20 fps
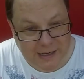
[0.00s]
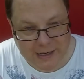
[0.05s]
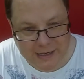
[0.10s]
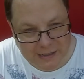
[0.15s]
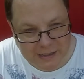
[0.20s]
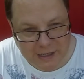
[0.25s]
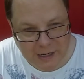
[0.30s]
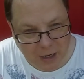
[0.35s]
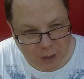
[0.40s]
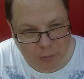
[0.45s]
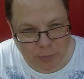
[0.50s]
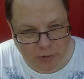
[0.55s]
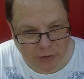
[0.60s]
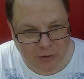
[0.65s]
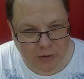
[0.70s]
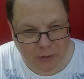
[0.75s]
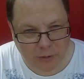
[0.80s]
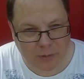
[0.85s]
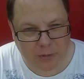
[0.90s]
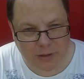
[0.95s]
get the
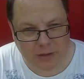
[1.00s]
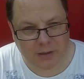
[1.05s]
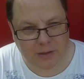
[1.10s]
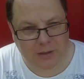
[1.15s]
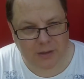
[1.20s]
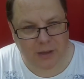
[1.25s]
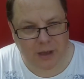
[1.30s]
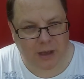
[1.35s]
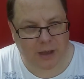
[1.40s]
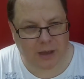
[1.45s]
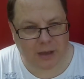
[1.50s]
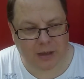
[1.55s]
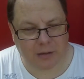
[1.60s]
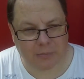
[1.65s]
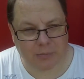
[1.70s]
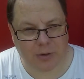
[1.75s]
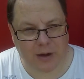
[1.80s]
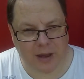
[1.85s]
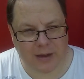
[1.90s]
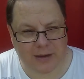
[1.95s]
GoPro
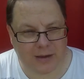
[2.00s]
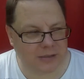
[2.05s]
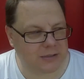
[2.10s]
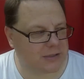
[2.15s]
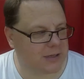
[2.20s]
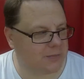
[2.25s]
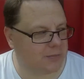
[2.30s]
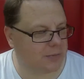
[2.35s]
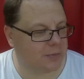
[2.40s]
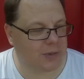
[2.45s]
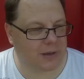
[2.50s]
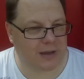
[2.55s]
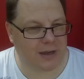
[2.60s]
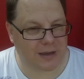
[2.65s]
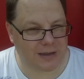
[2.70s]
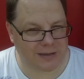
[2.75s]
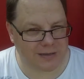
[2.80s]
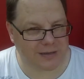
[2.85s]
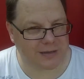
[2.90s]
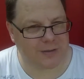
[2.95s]
product simply
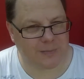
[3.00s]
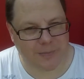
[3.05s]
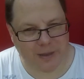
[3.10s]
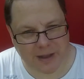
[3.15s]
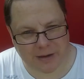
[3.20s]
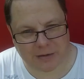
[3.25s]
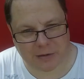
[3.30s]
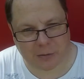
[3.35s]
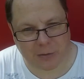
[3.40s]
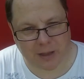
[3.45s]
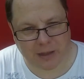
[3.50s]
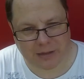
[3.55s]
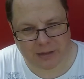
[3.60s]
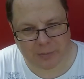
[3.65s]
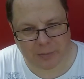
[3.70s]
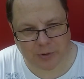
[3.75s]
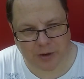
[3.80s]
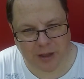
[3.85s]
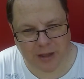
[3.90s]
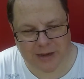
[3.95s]
because it's a better quality
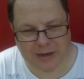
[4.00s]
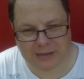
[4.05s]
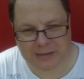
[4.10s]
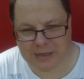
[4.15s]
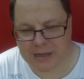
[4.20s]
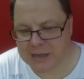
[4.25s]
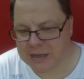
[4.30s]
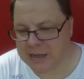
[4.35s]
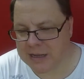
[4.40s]
product.